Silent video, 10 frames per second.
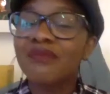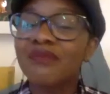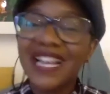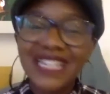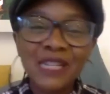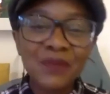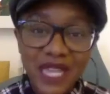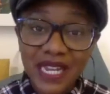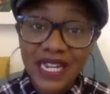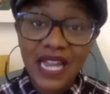I keep
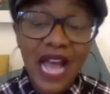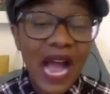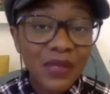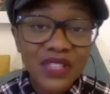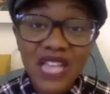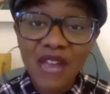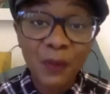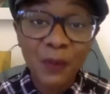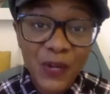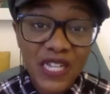saying it. I'm the type
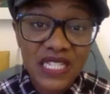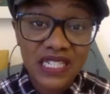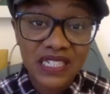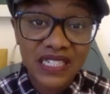of person,